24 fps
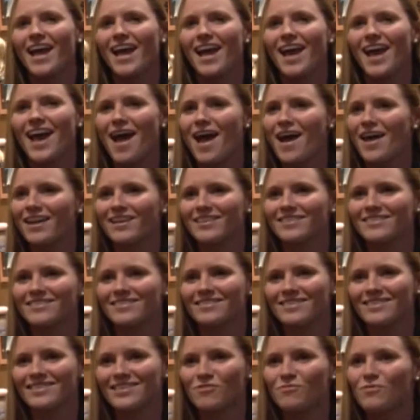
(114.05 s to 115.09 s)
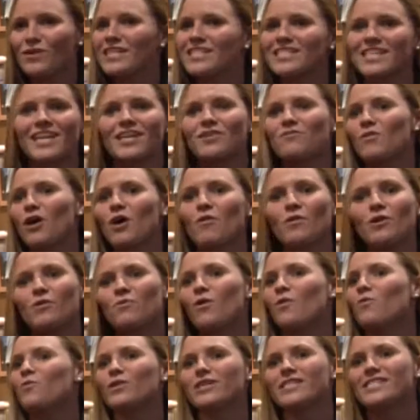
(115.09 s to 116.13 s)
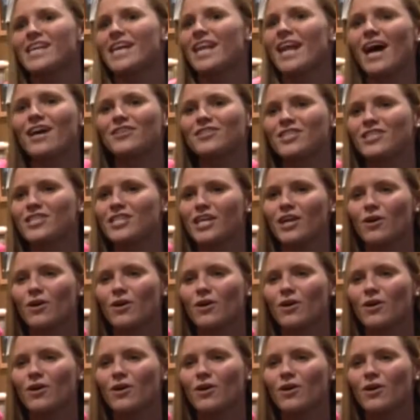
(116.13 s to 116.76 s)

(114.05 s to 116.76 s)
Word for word: and we did what we, we set out to do.